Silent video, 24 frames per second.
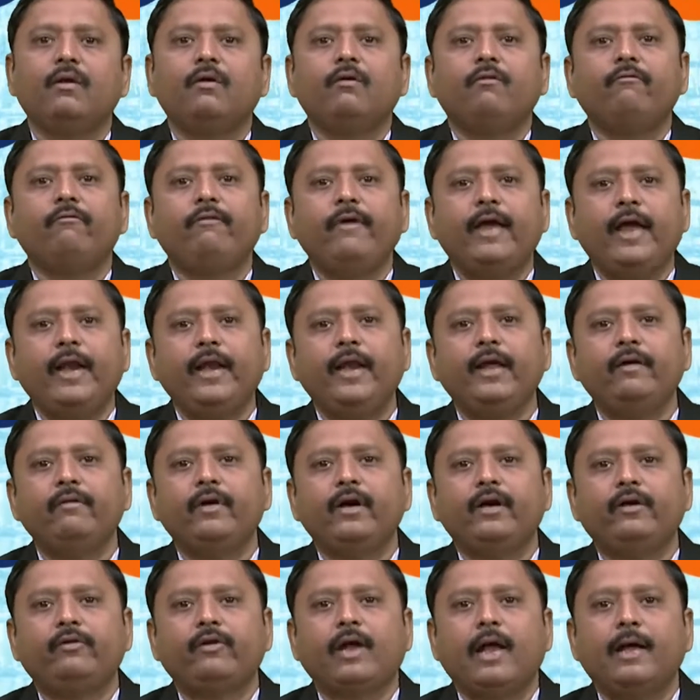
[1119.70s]

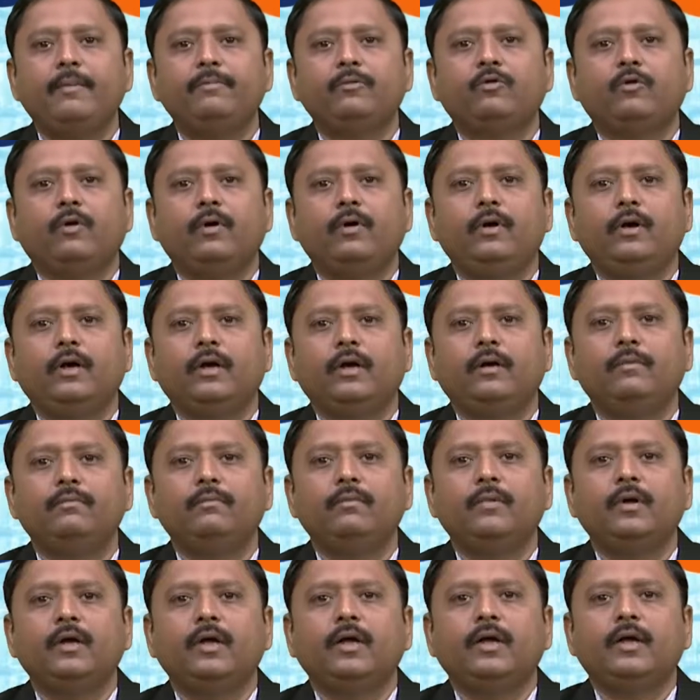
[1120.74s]
Whenever time quantum
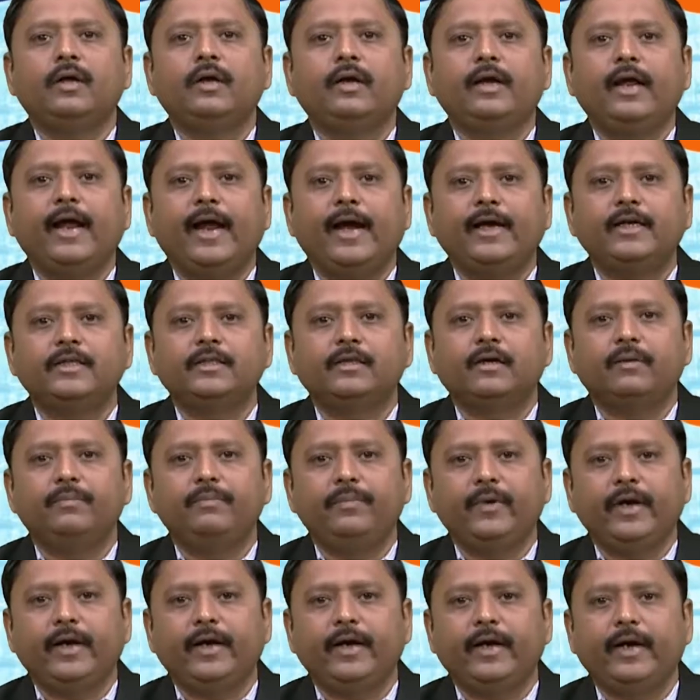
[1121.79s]
gets
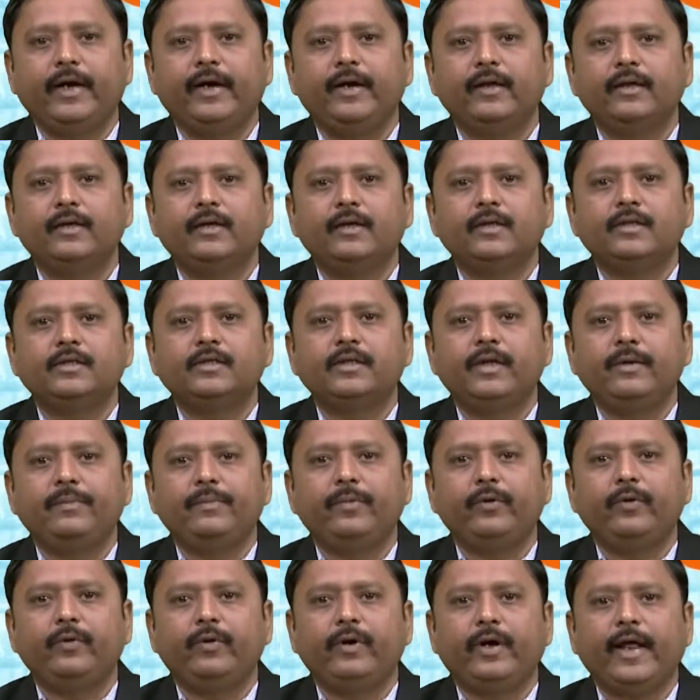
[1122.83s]
completed,
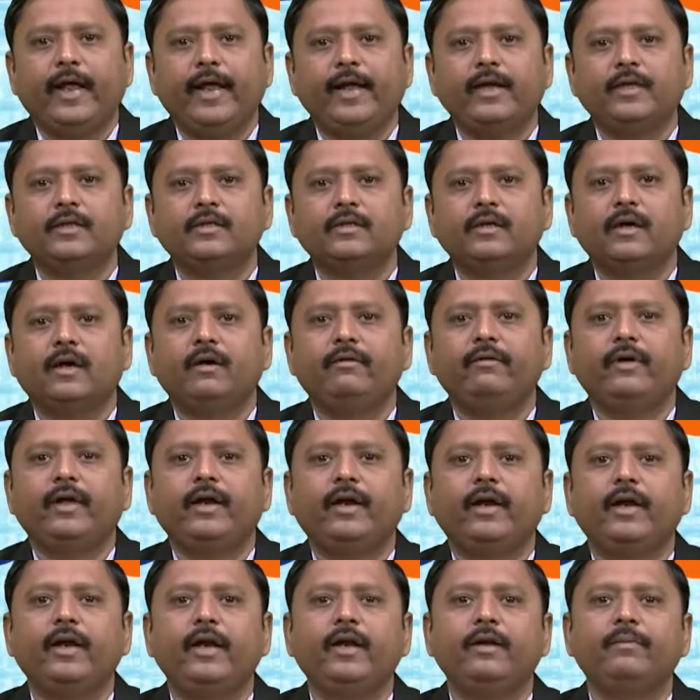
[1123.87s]
CPU takes away
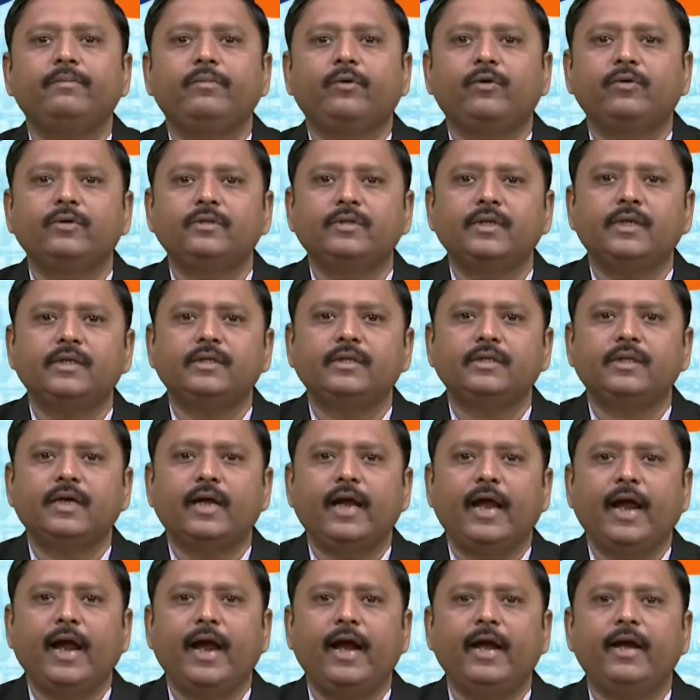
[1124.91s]
running process
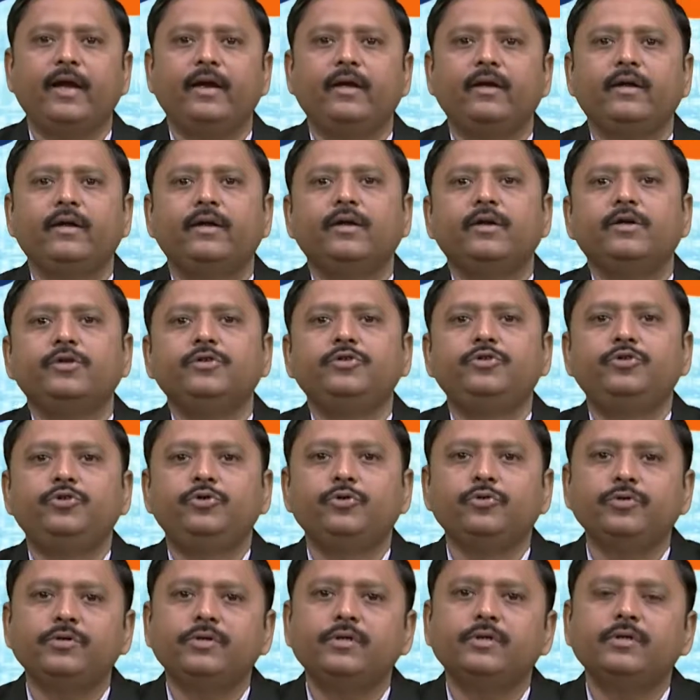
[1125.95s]
and
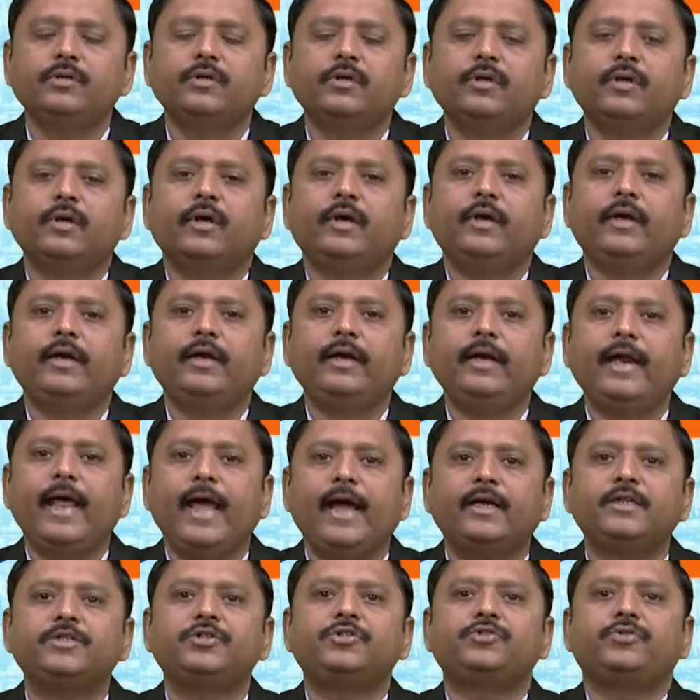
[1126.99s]
choose
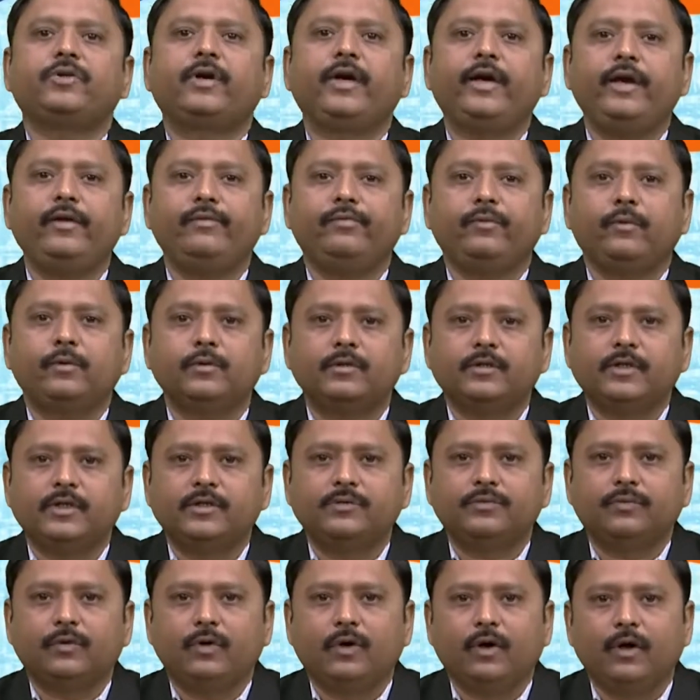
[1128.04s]
next ready process
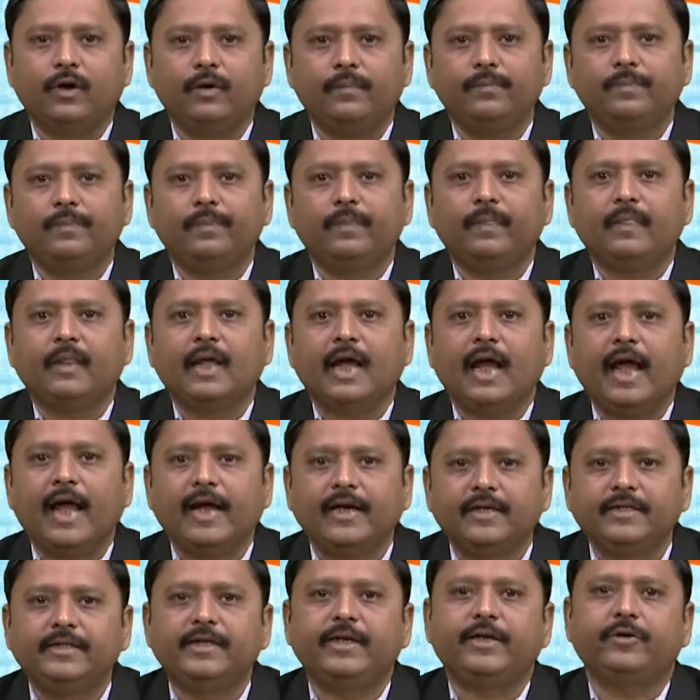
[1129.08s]
for
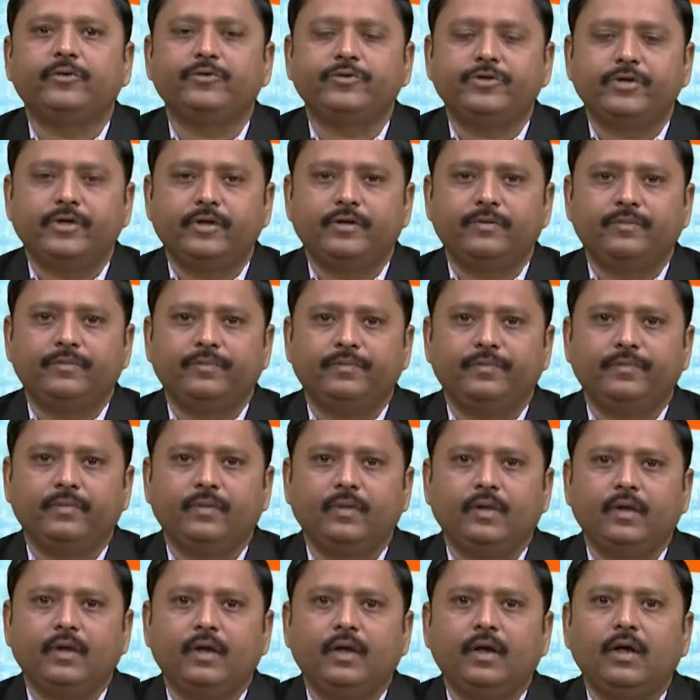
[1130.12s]
execution.
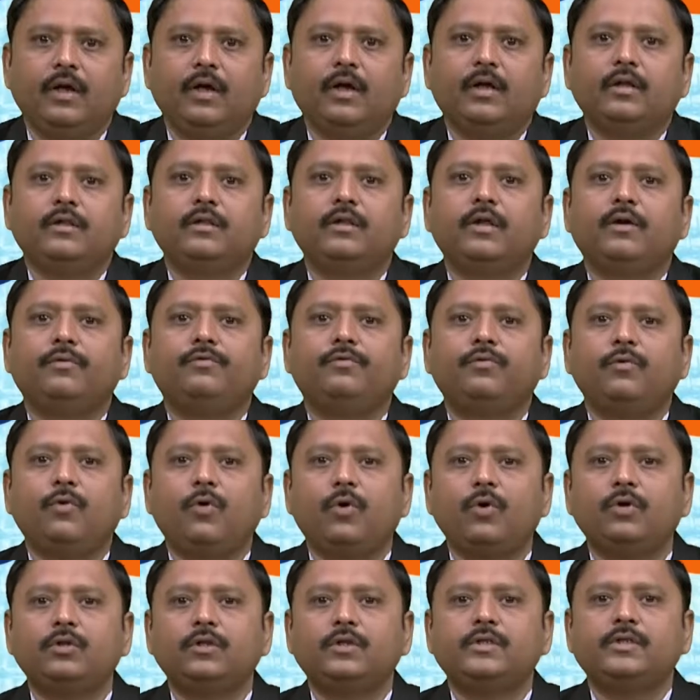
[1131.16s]
The
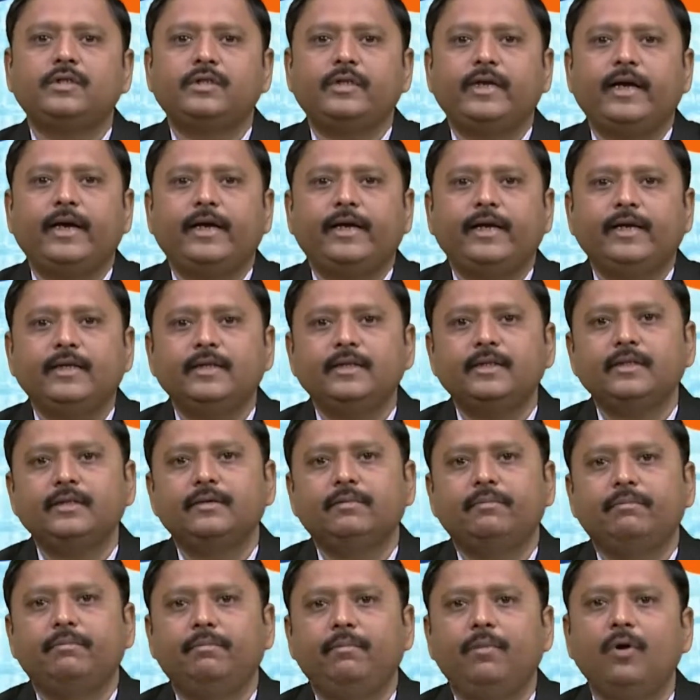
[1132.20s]
fourth state is
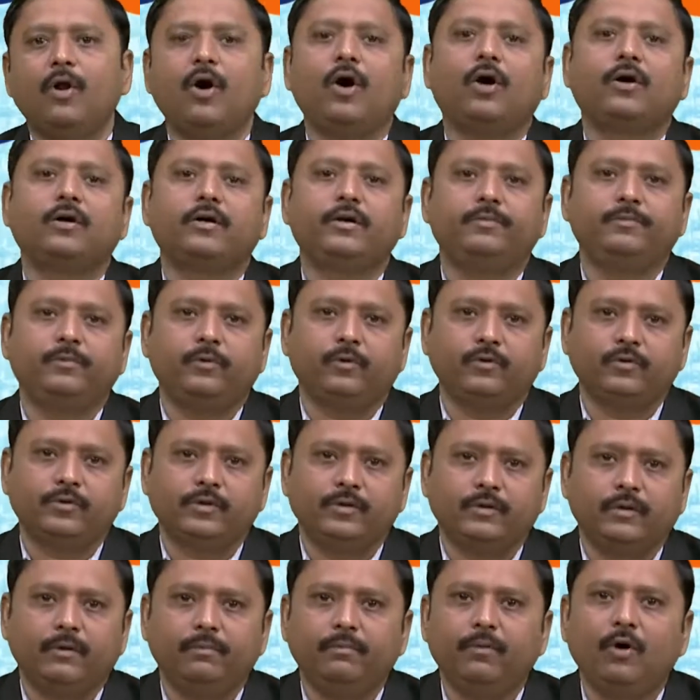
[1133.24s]
blocked process,
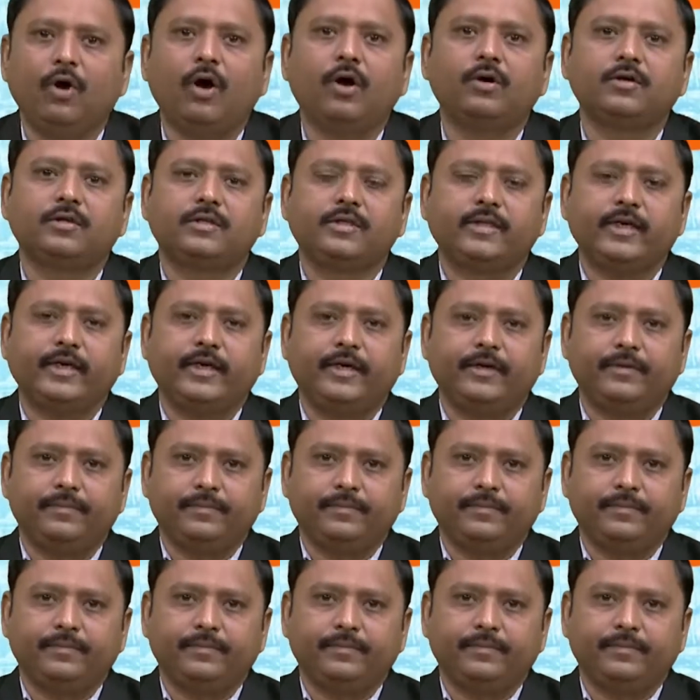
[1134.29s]
block state.